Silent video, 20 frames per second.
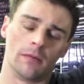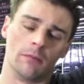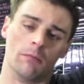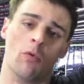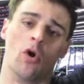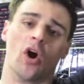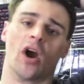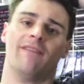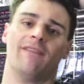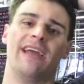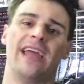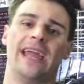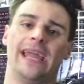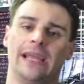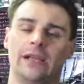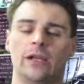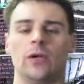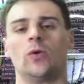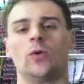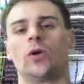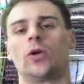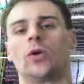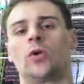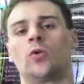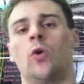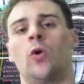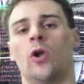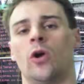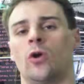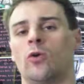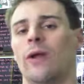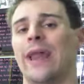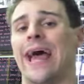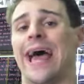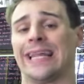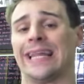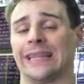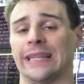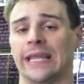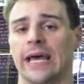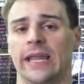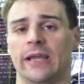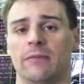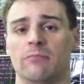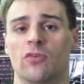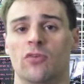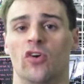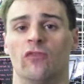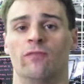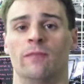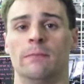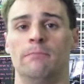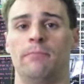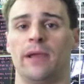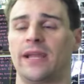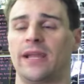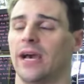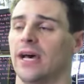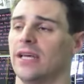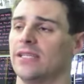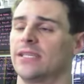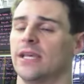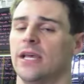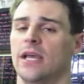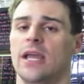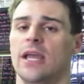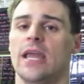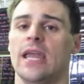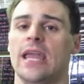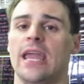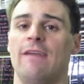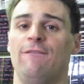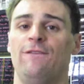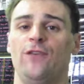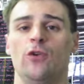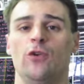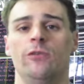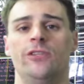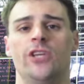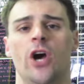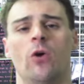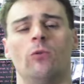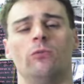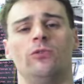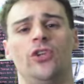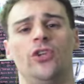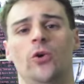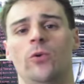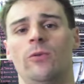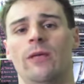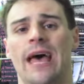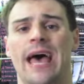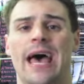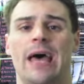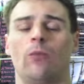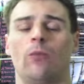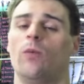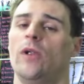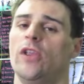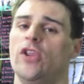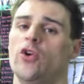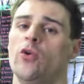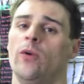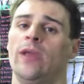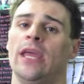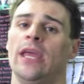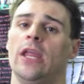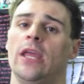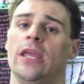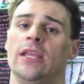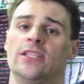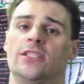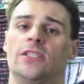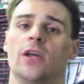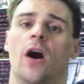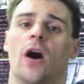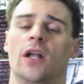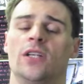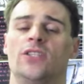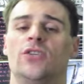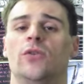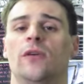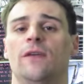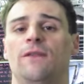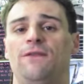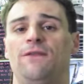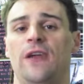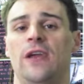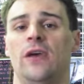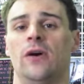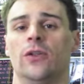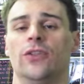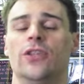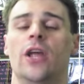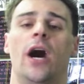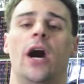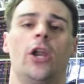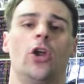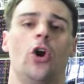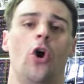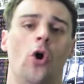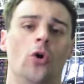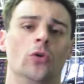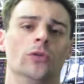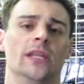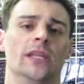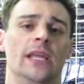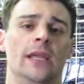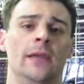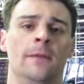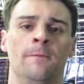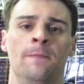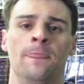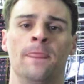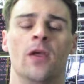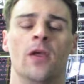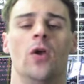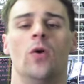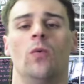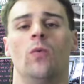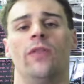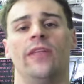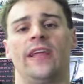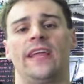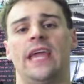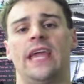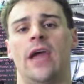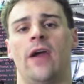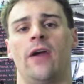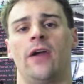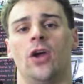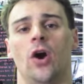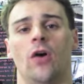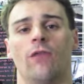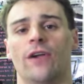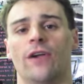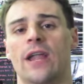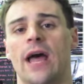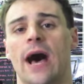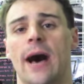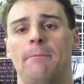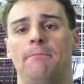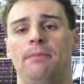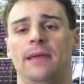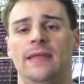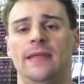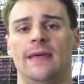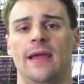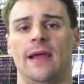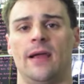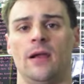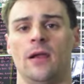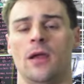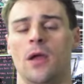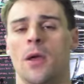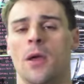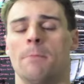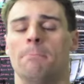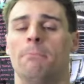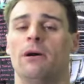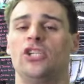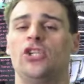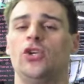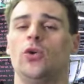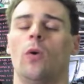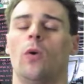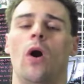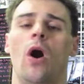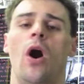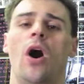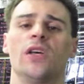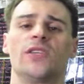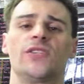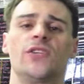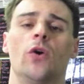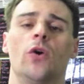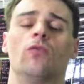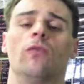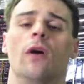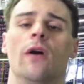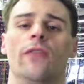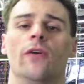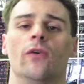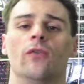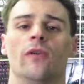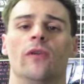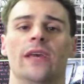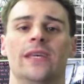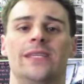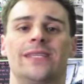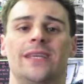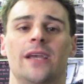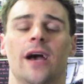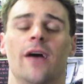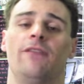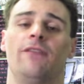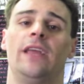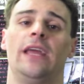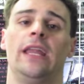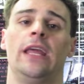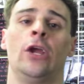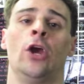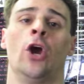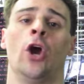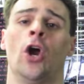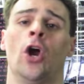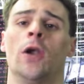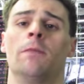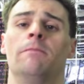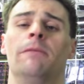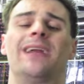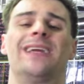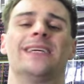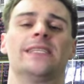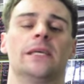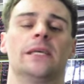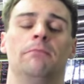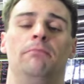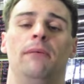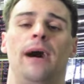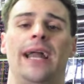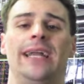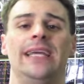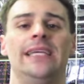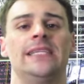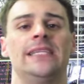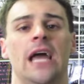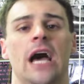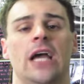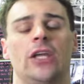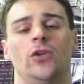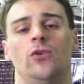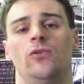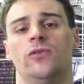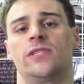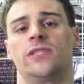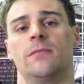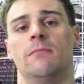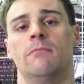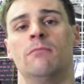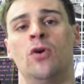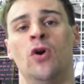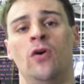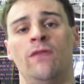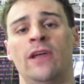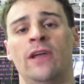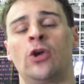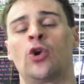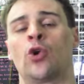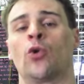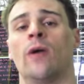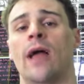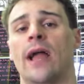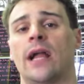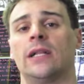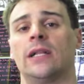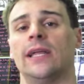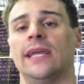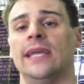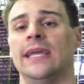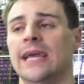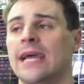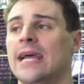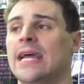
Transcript: more of a quote-unquote athletic movement. Because if you don't do that, when you get onto the field, not only will the carryover not be there, but you also run the risk of getting hurt because the body's not used to moving correctly,